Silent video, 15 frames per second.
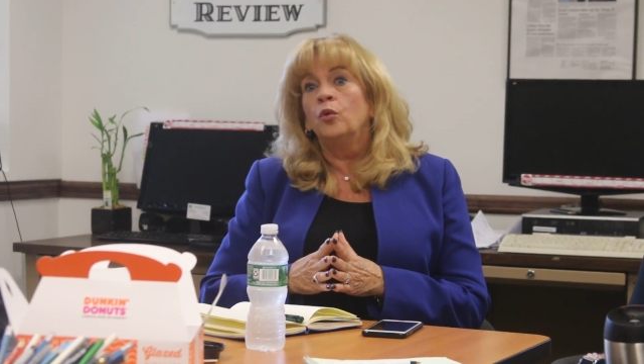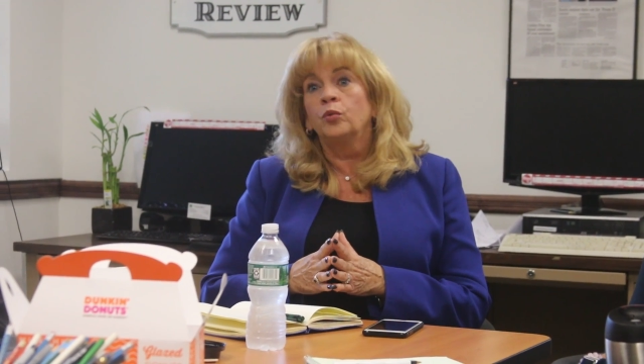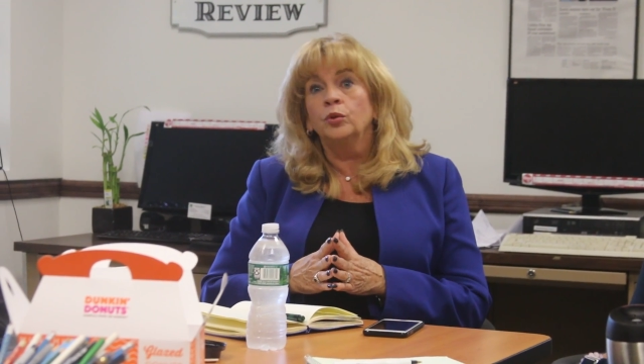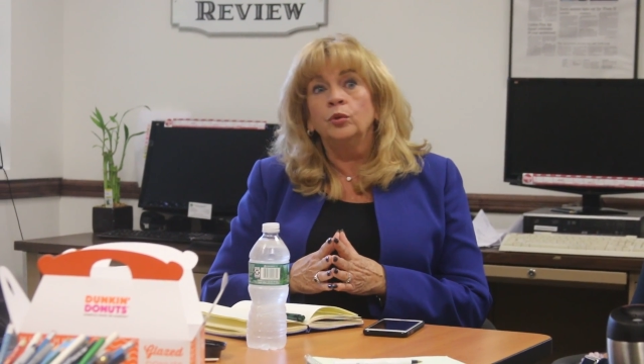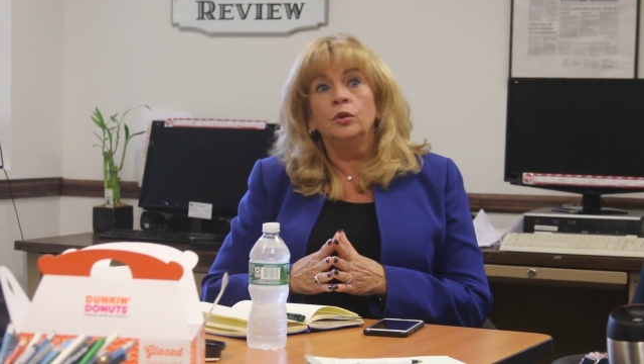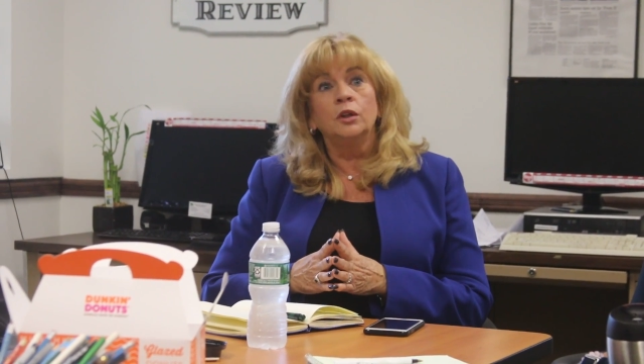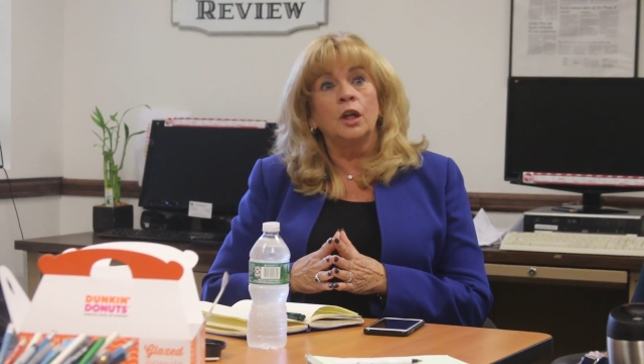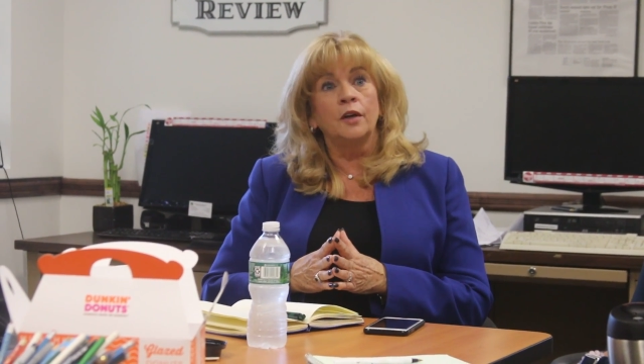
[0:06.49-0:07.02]

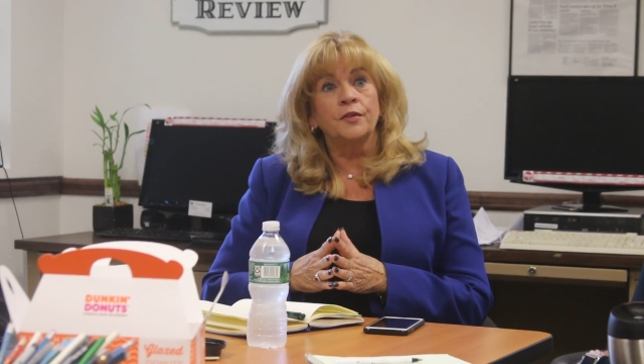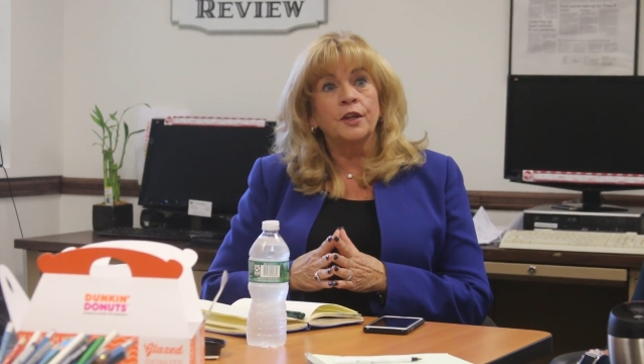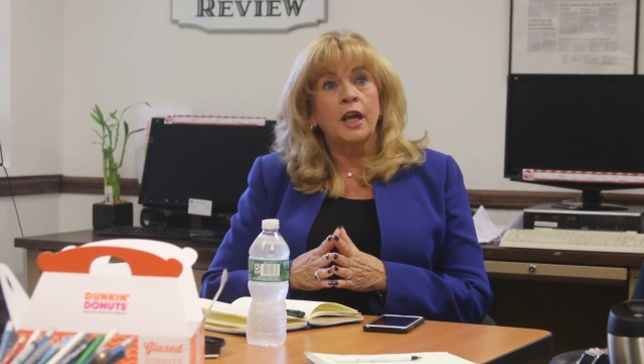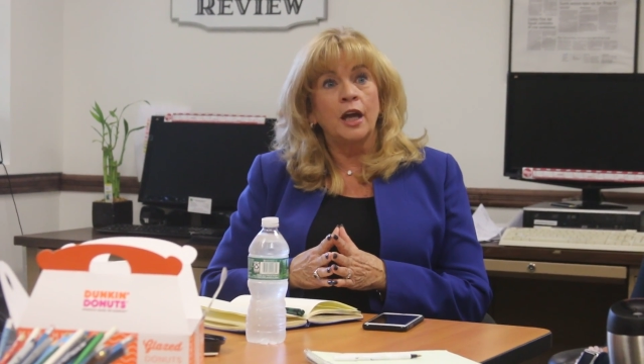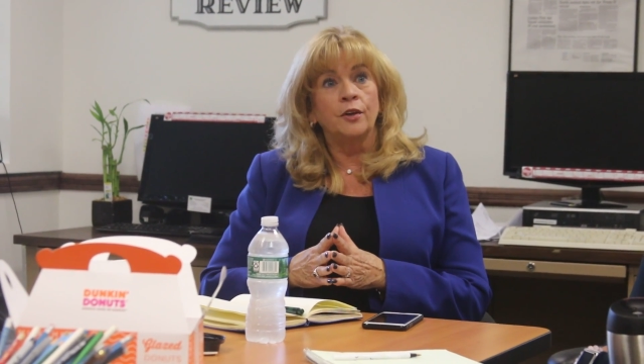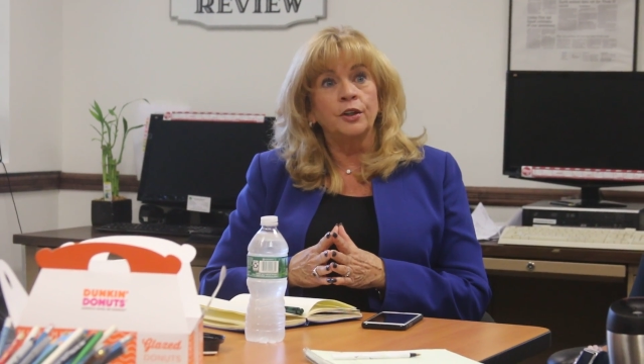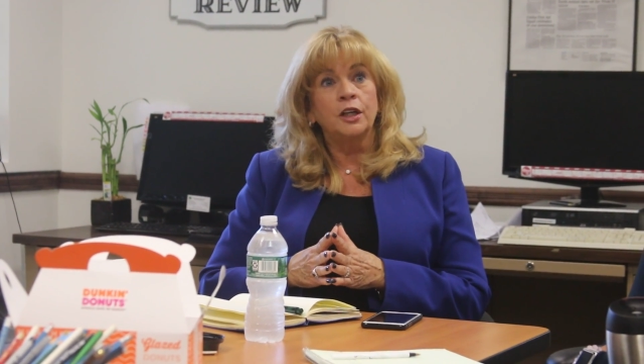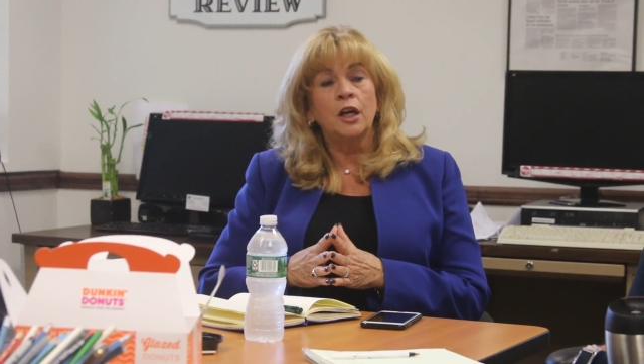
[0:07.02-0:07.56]
rule of the
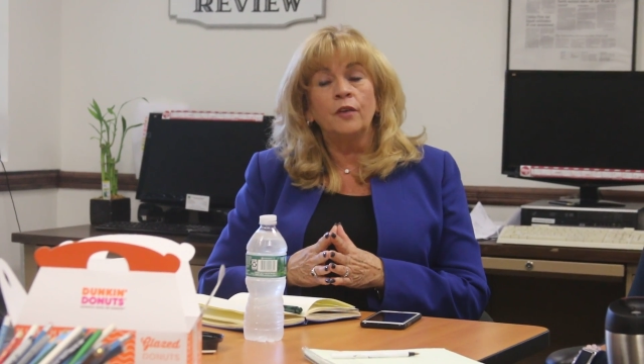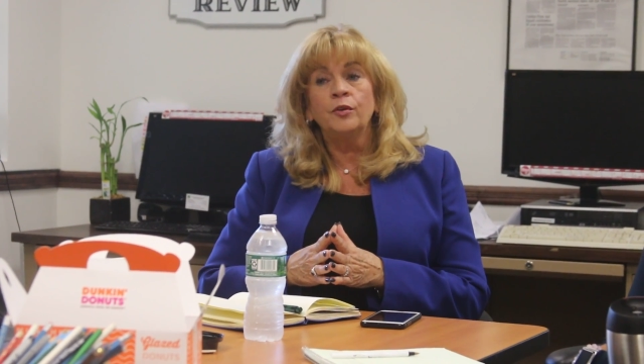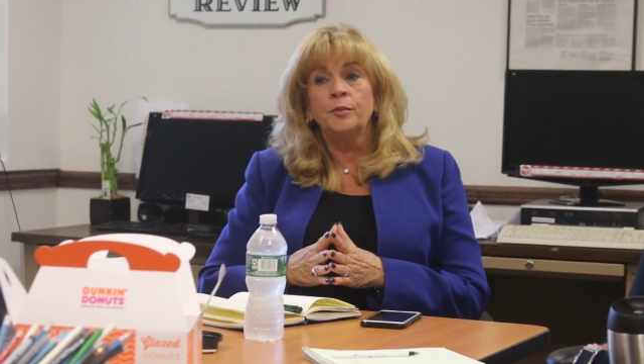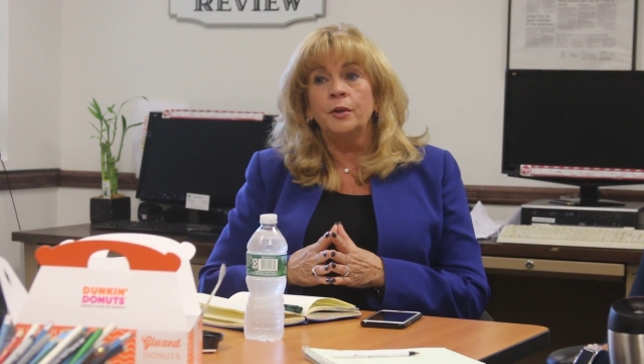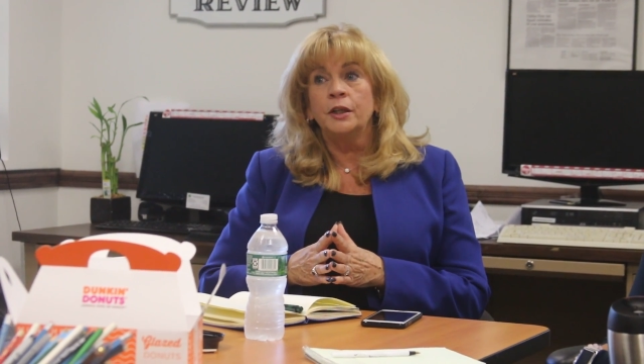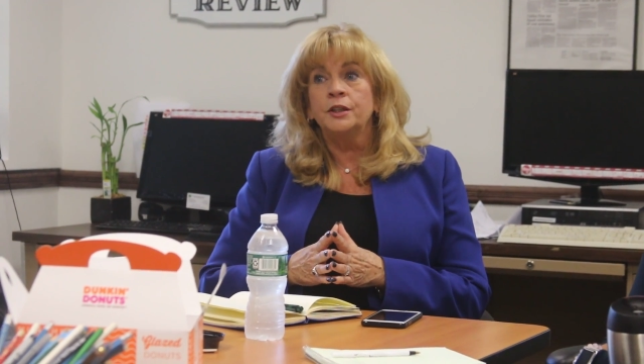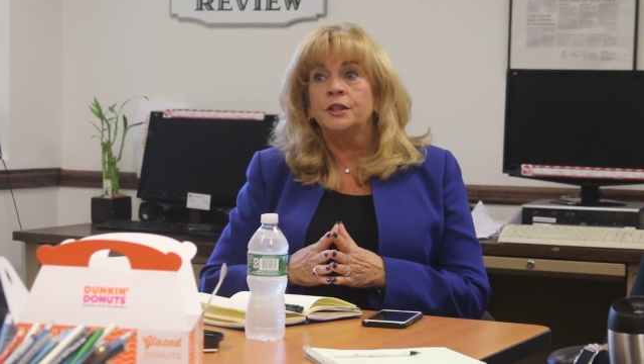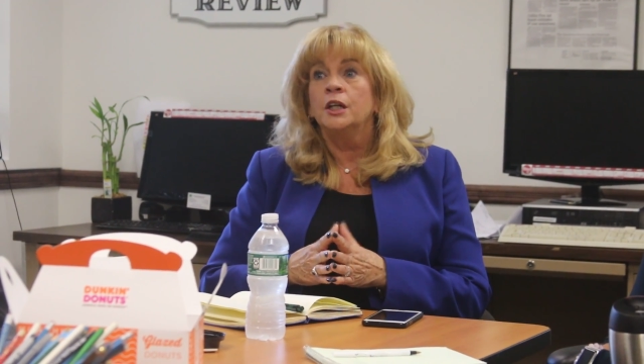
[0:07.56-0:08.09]
county
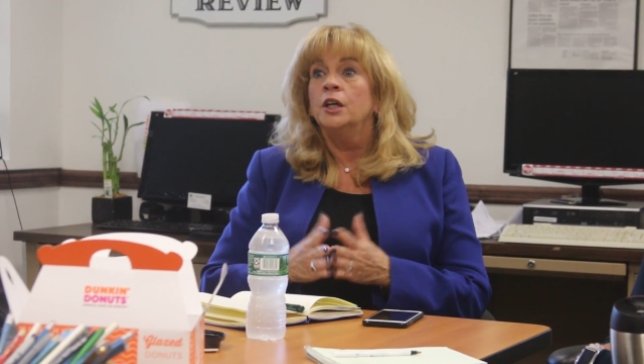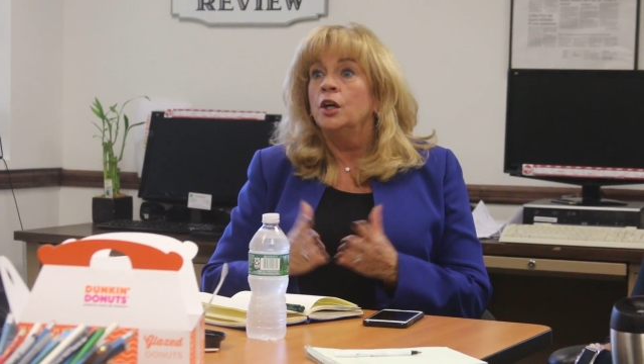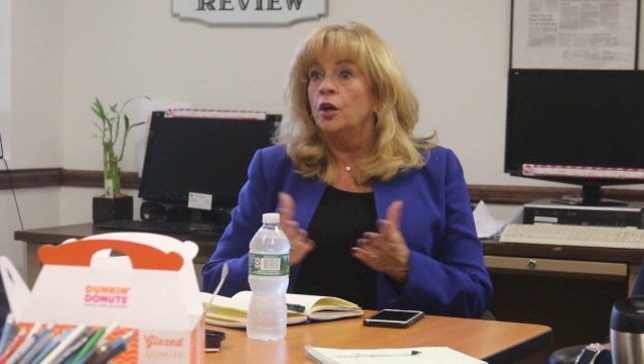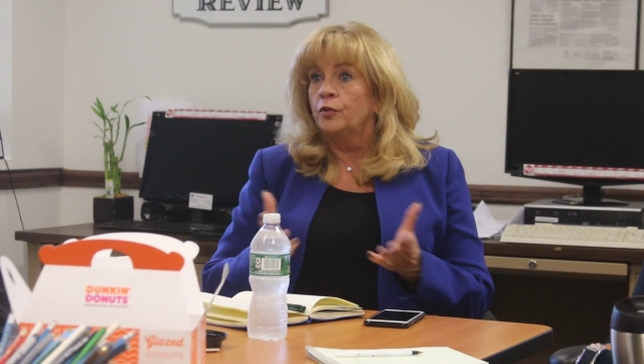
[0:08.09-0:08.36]
government